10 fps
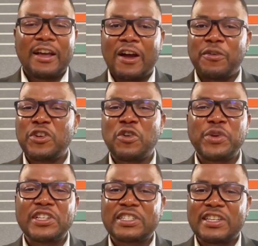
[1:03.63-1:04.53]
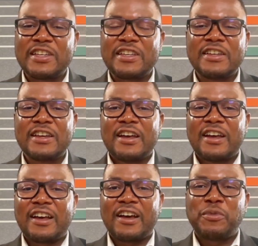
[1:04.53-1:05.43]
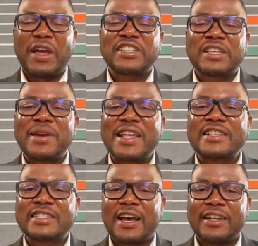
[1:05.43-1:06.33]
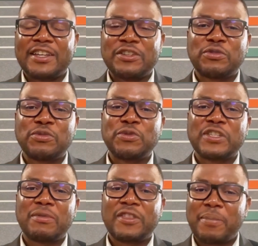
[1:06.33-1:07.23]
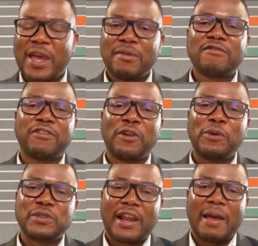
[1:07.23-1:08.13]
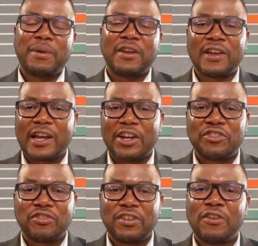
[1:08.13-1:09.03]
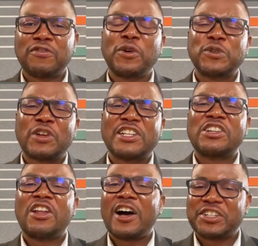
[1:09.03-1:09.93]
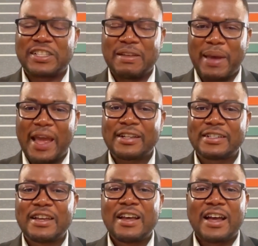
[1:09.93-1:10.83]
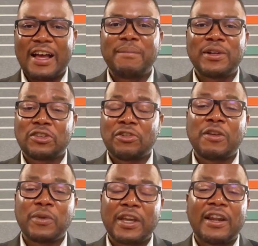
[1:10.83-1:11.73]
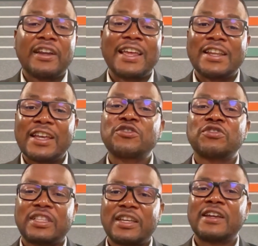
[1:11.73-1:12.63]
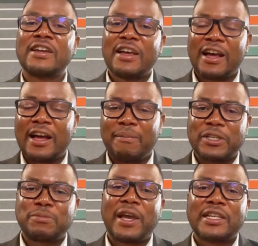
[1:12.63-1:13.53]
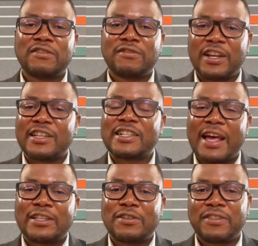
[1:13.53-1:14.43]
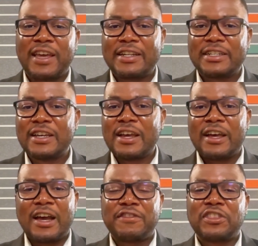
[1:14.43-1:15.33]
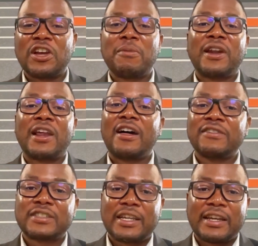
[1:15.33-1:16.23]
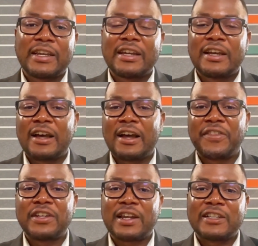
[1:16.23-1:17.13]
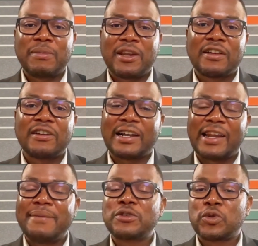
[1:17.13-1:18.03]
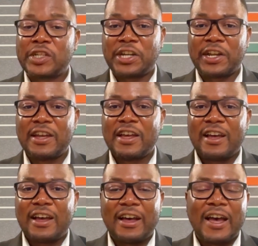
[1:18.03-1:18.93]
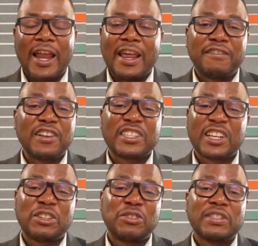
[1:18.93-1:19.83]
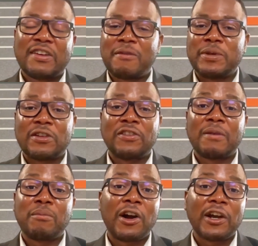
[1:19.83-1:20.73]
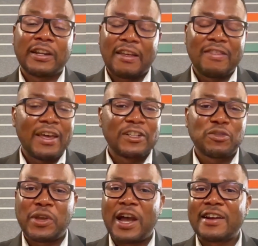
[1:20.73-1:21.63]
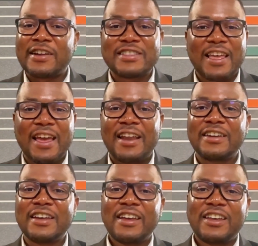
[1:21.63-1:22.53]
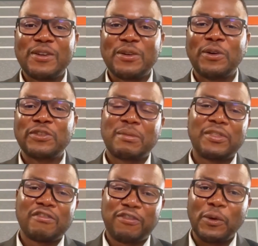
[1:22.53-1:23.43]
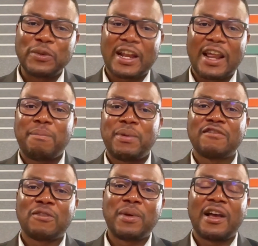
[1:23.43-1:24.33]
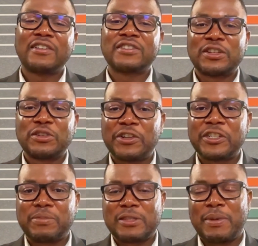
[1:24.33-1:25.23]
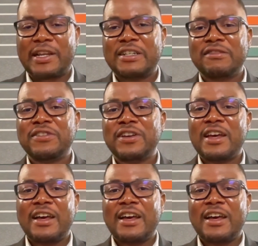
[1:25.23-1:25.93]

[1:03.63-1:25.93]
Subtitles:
You know, we have some insight into some of the payment flows that happen in the country. Of course, not as large as the banks, but certainly we get an interesting perspective and a slice of that. If you think about health tech, that does medical claim switching and having 60 to 70% of that market in there. So we understand, you know, some of the flows that happen from a health technology perspective.